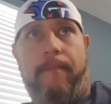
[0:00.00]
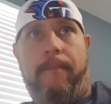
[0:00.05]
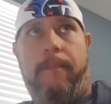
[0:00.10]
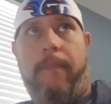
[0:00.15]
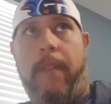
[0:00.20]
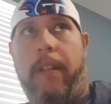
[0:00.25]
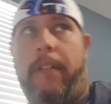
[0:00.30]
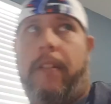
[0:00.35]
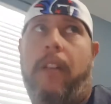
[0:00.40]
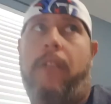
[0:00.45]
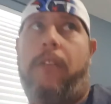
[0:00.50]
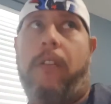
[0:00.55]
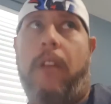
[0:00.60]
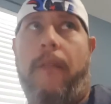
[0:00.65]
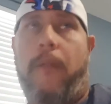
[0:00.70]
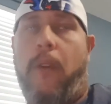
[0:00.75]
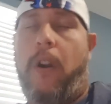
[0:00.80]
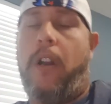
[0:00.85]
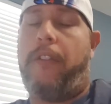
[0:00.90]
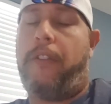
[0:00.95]
Essentially
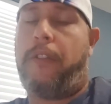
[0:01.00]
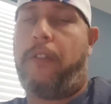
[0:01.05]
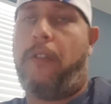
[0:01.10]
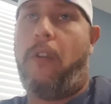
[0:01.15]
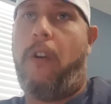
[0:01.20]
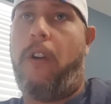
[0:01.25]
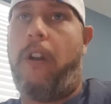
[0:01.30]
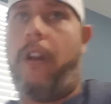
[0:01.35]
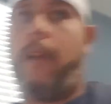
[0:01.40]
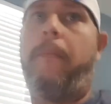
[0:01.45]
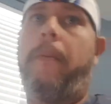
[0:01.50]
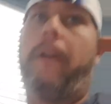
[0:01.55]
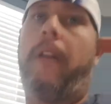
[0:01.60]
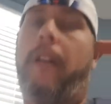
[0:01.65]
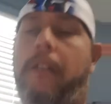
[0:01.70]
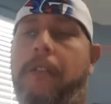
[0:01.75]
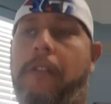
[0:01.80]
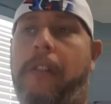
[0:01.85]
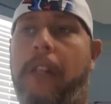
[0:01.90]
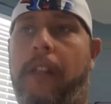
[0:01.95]
I've already started, but
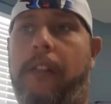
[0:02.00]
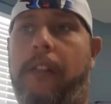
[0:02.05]
it's